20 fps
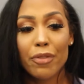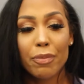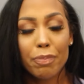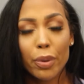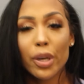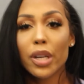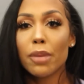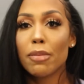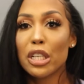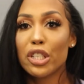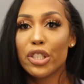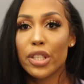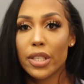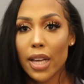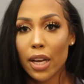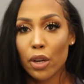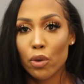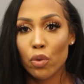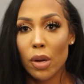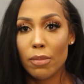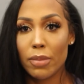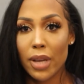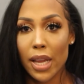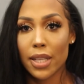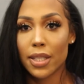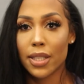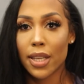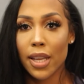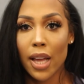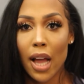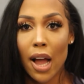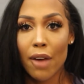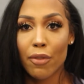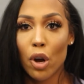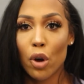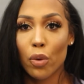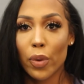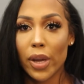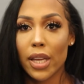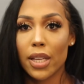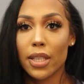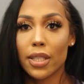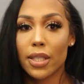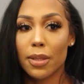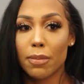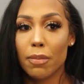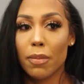pretty much, since I grew up dancing, I've always